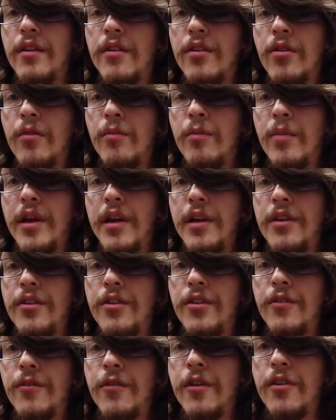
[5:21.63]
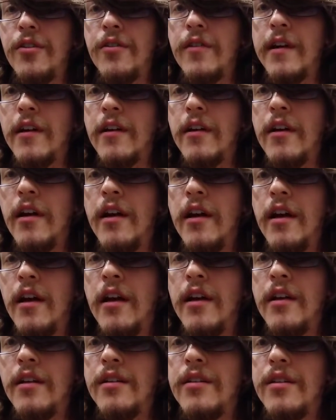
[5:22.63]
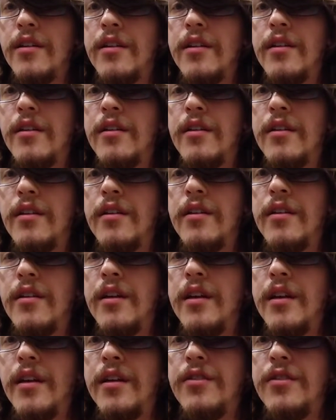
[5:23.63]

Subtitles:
So B is your first finger, C